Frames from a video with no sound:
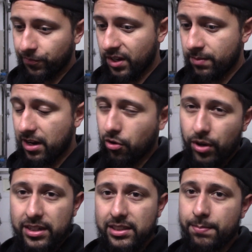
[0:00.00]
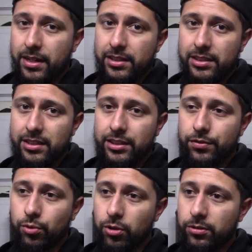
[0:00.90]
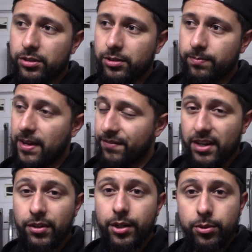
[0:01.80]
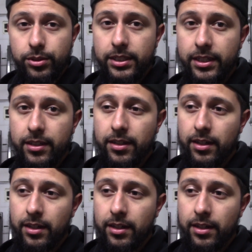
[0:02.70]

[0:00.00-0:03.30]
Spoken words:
I'm not crazy about this Stage 4. I've never used it.